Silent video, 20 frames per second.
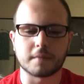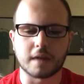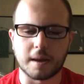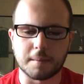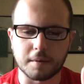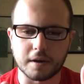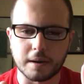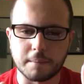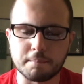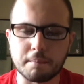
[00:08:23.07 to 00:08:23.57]

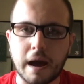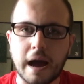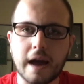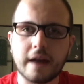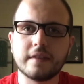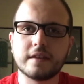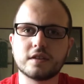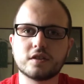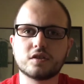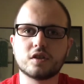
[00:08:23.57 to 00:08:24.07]
I'm going to
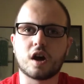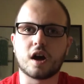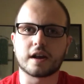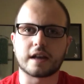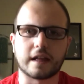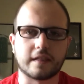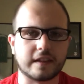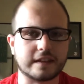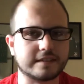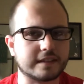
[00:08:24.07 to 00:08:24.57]
buy this stock
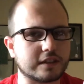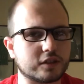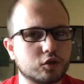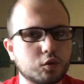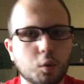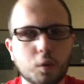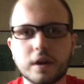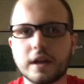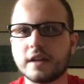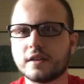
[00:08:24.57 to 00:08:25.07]
at, let's say,
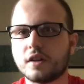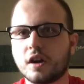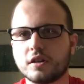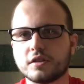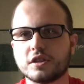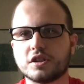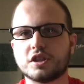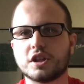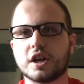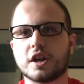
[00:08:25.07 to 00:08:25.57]

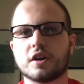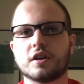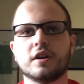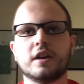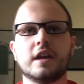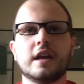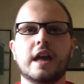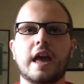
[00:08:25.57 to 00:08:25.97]
$28 a share,